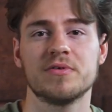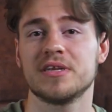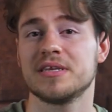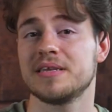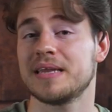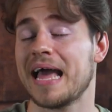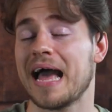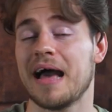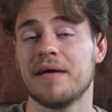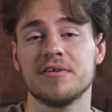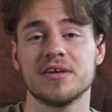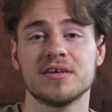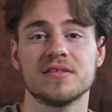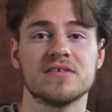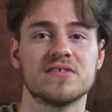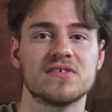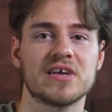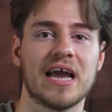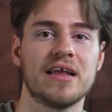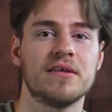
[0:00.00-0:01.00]
when having
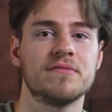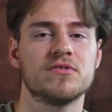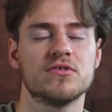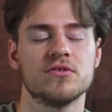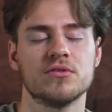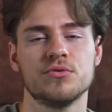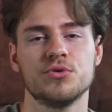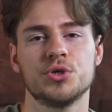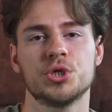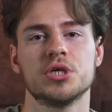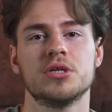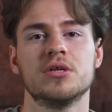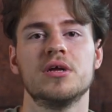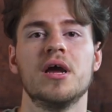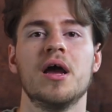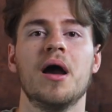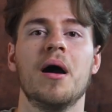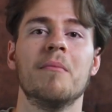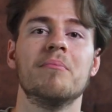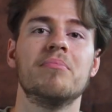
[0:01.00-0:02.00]
this kind of solution,